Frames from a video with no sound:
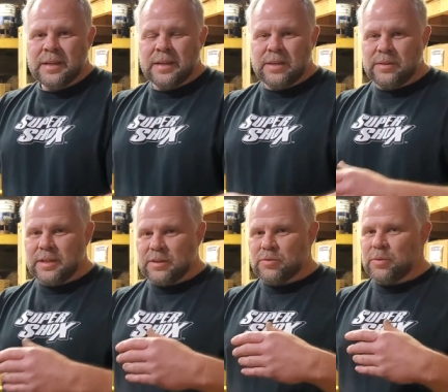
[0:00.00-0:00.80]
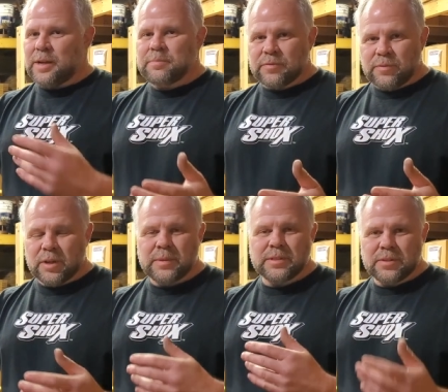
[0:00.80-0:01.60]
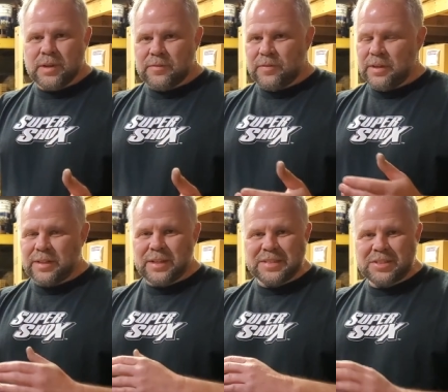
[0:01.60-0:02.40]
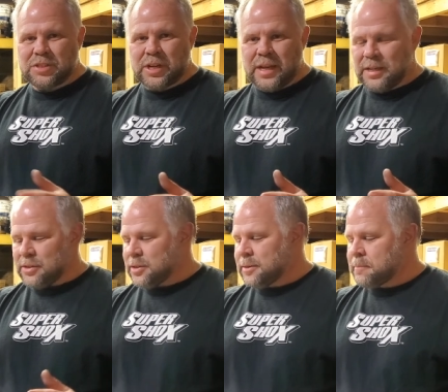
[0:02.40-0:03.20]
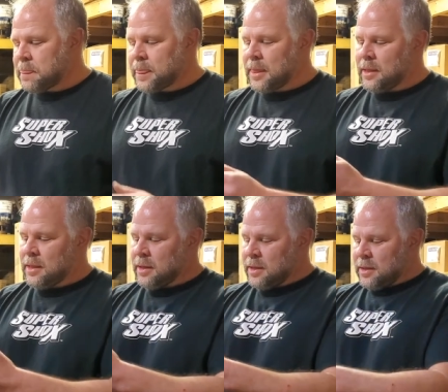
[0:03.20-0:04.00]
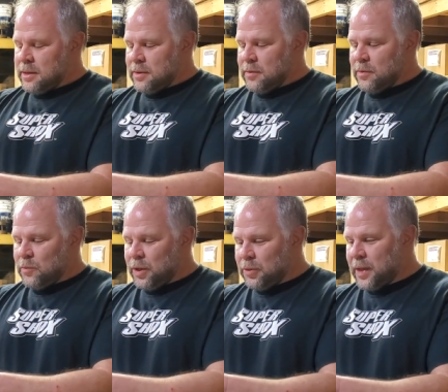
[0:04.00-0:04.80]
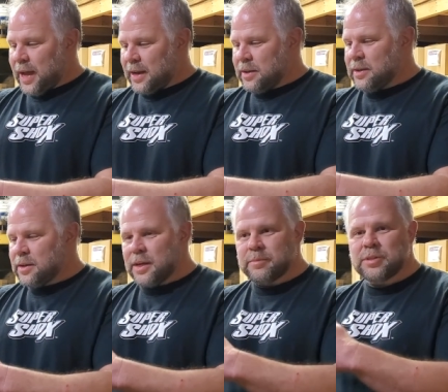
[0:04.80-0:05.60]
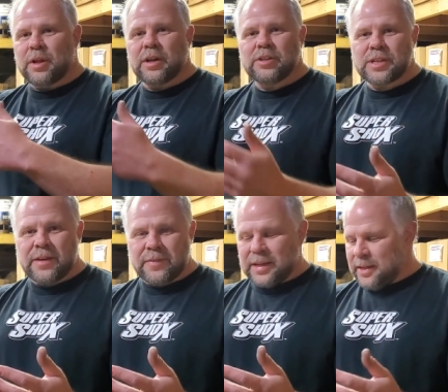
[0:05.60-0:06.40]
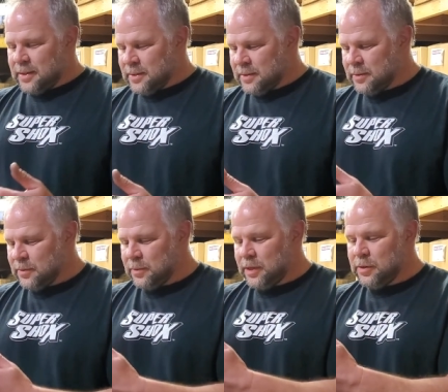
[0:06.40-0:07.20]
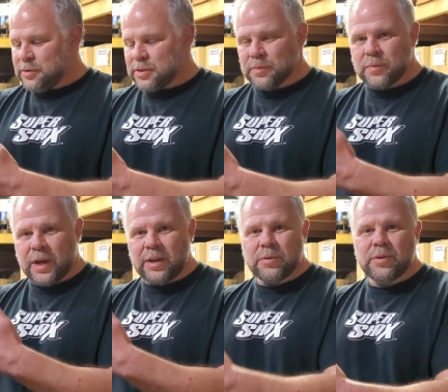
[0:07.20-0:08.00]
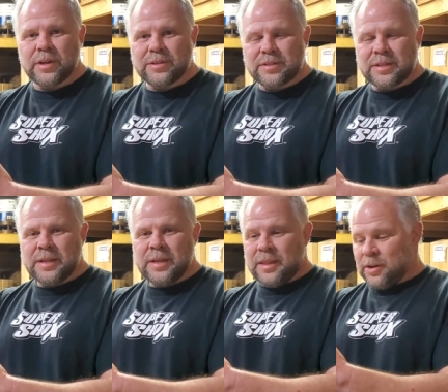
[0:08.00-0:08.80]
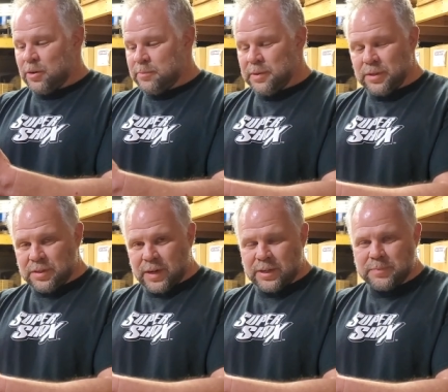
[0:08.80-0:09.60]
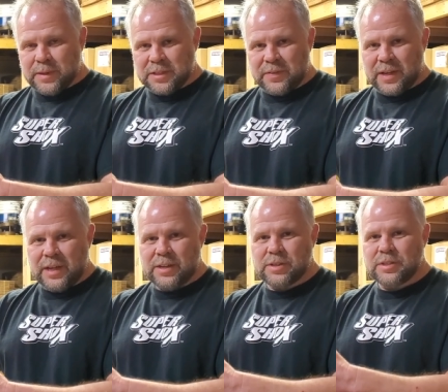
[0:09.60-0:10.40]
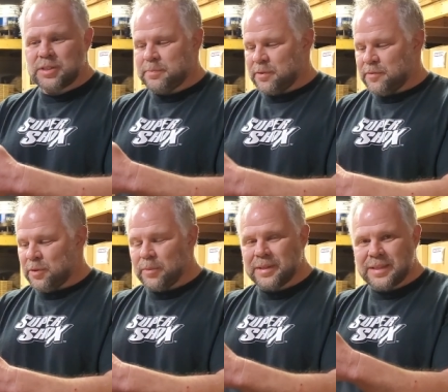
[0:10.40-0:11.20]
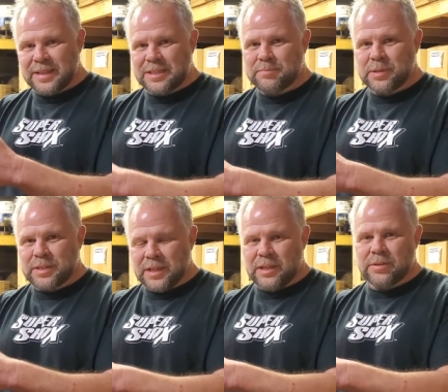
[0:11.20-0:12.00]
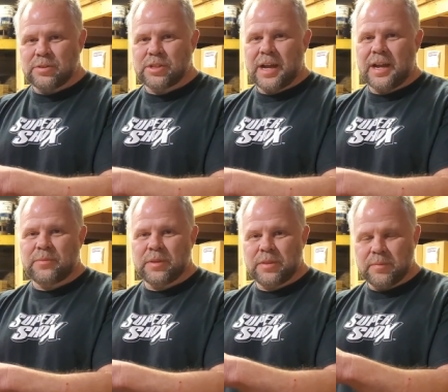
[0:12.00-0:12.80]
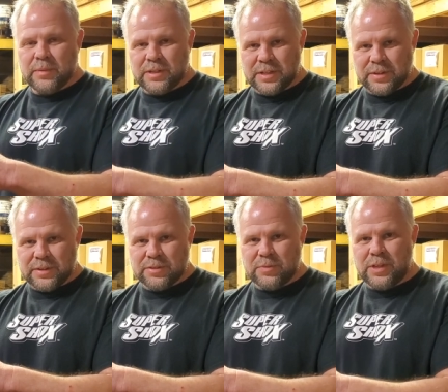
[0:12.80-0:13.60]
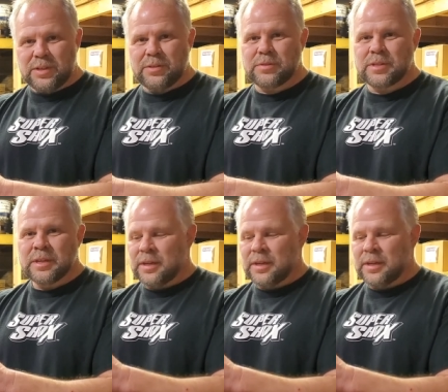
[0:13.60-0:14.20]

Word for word: and you get great performance and great feel. It doesn't change. With that comes longevity. We use the right oils that are built to our specifications to perform in this particular shock with the materials we use